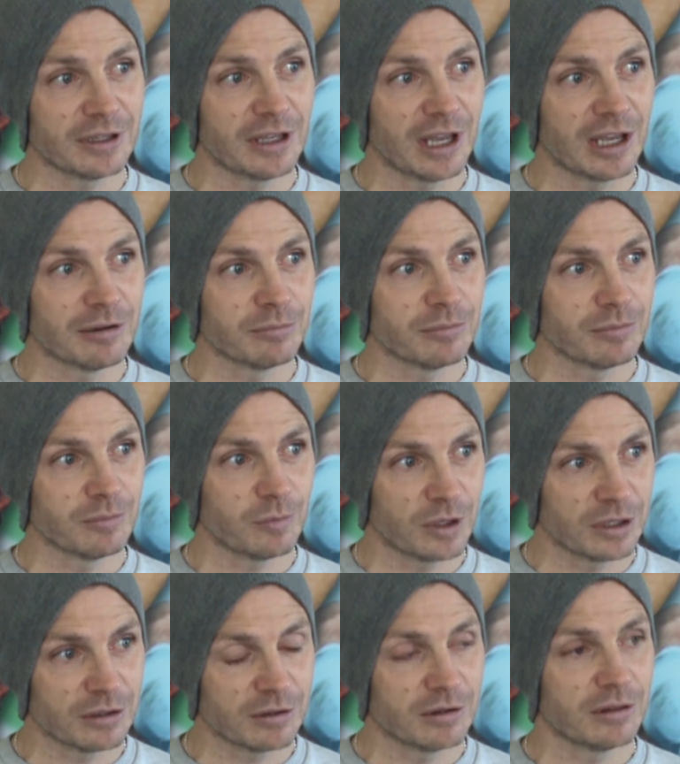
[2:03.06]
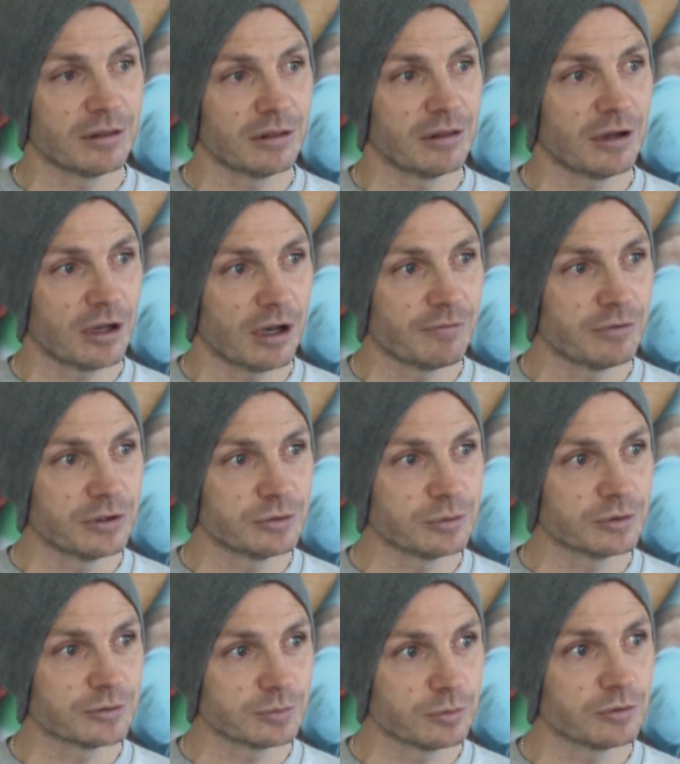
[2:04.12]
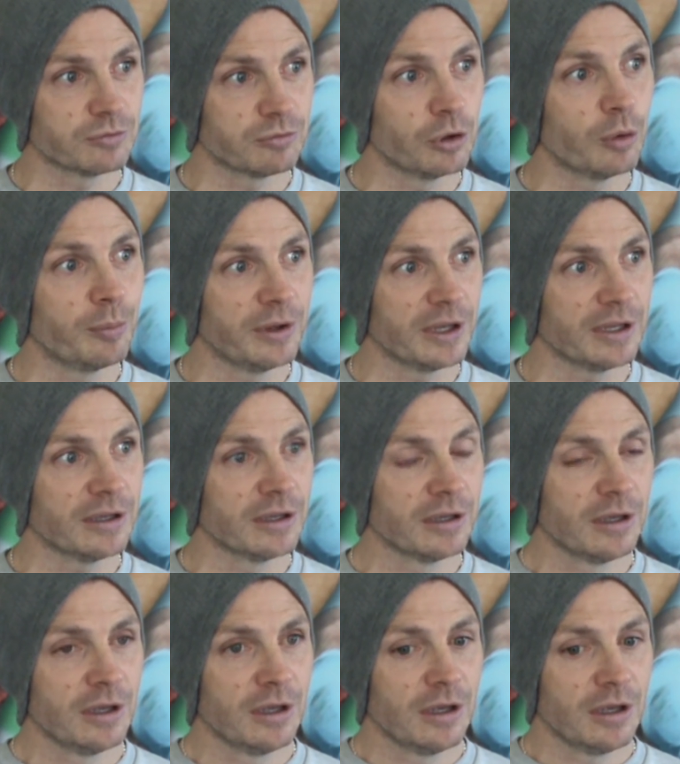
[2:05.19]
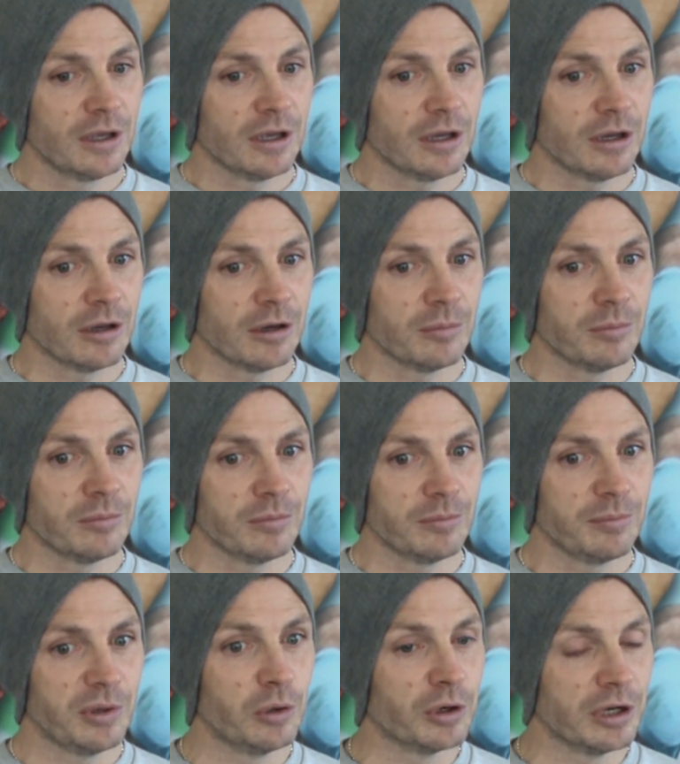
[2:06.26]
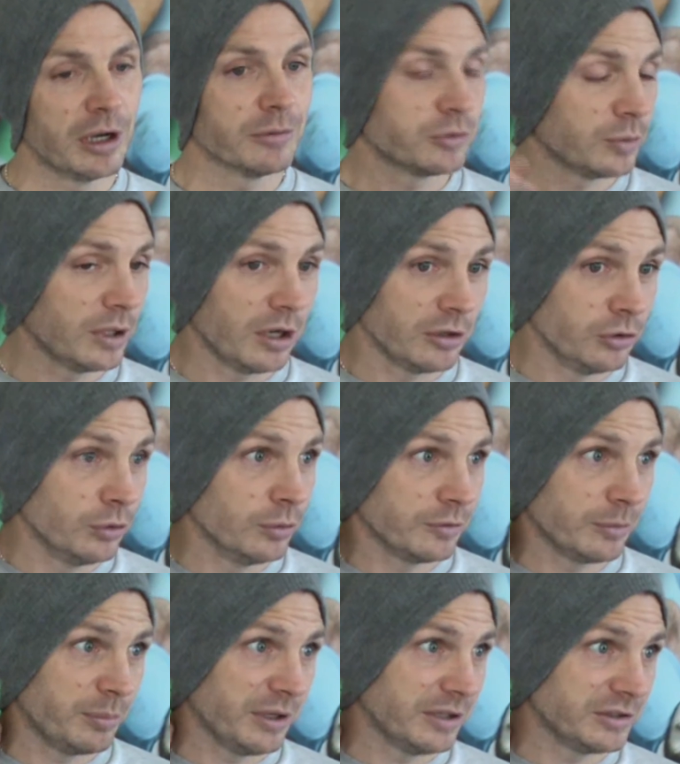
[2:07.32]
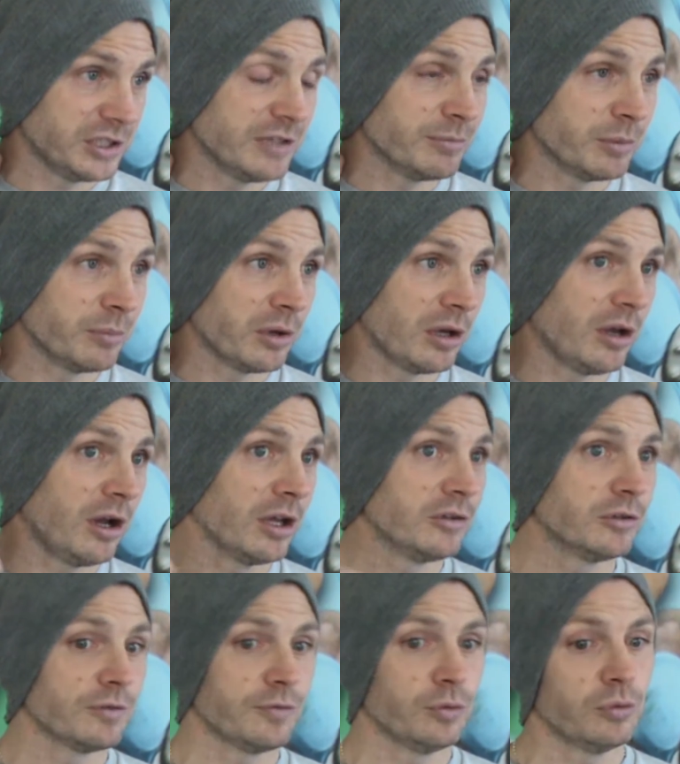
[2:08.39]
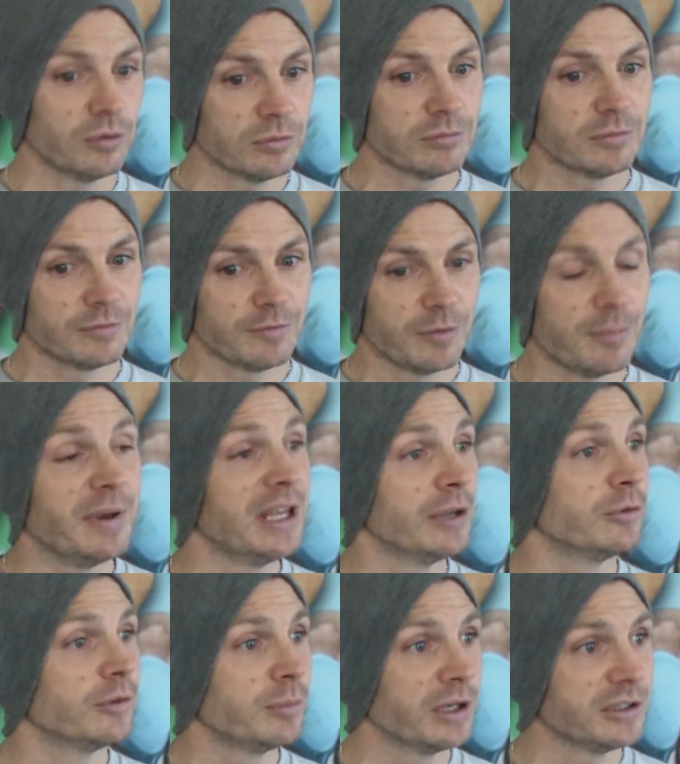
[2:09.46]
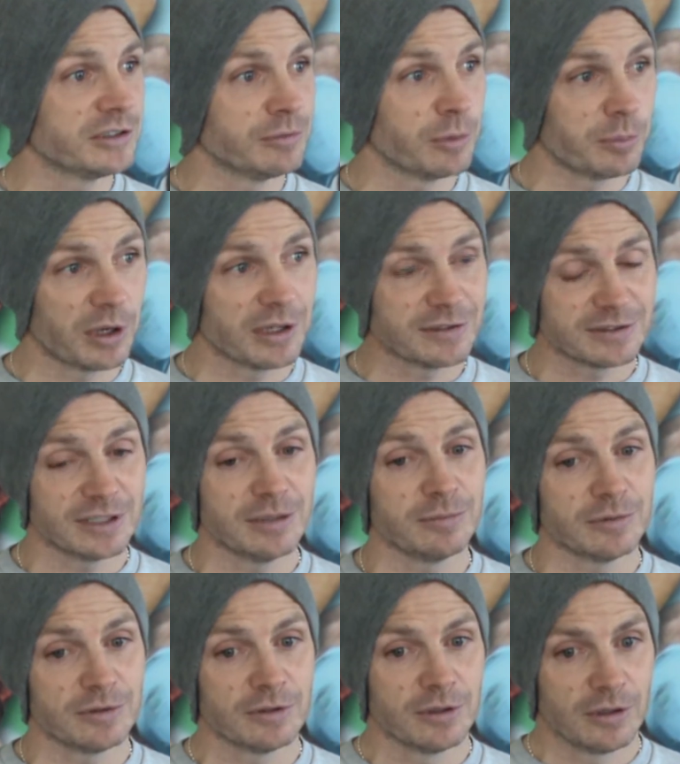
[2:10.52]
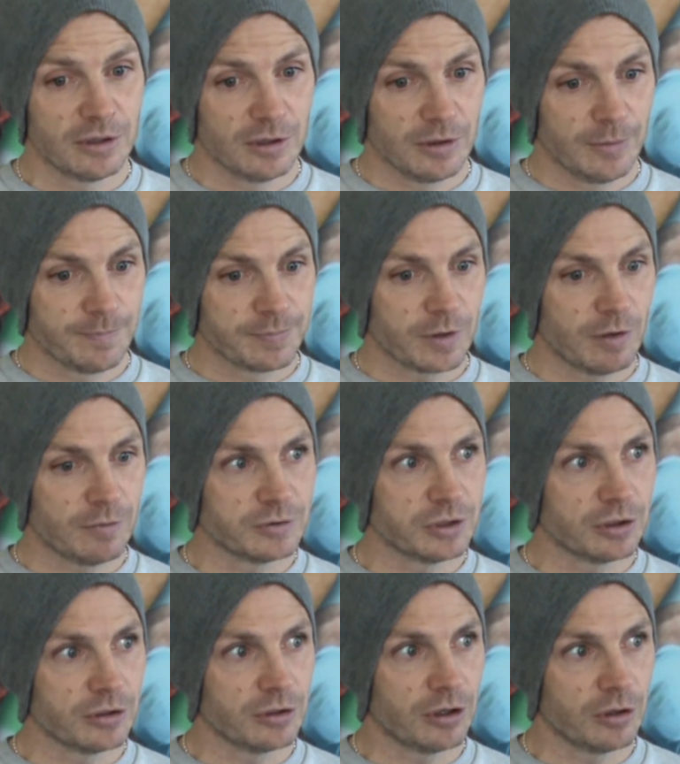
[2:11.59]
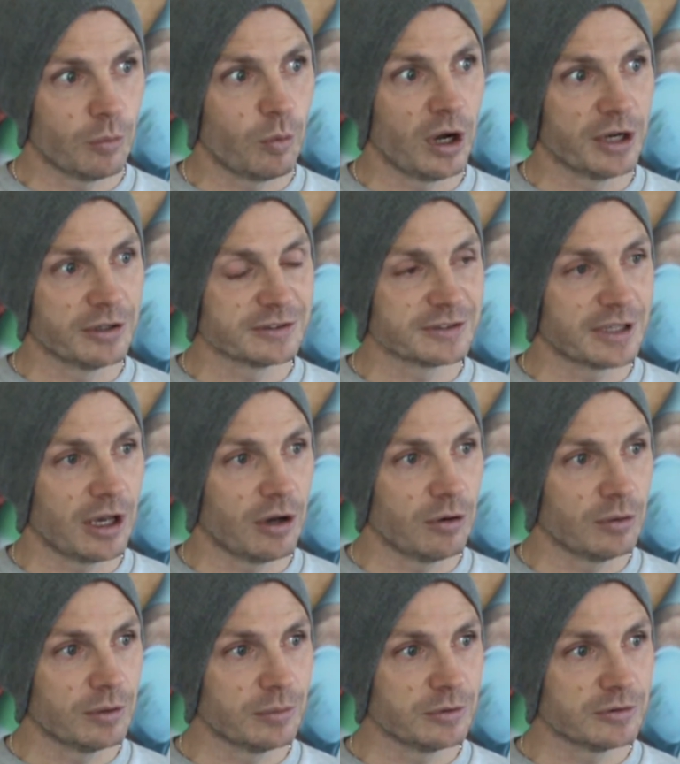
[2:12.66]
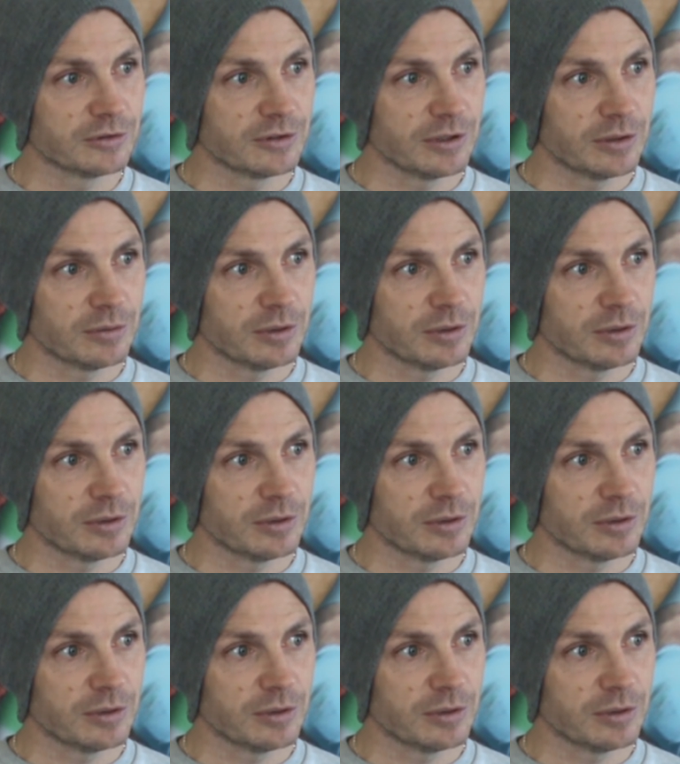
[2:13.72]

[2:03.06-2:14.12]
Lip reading: the game, when the coverage was real big. Building up to it, I knew it was a big achievement, but I just thought, for me, it was a big achievement, but it seemed, obviously, on a wider scale, it was